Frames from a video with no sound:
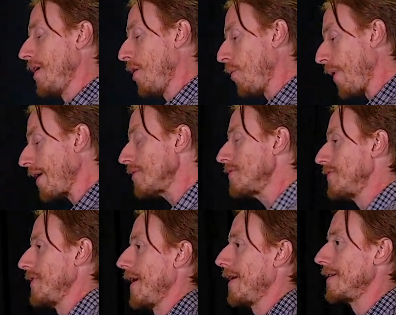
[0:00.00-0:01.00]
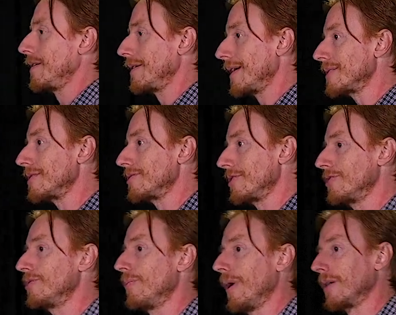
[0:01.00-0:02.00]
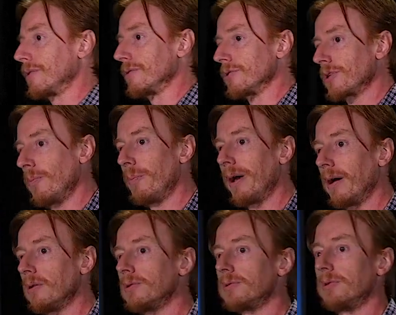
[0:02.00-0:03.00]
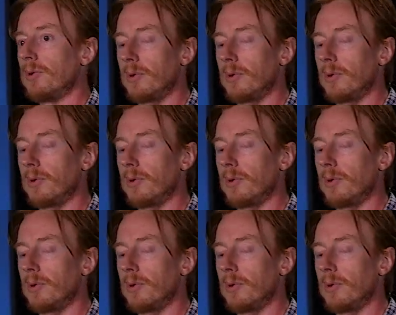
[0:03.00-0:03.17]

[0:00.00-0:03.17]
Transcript: aware of that and get decision makers compelled in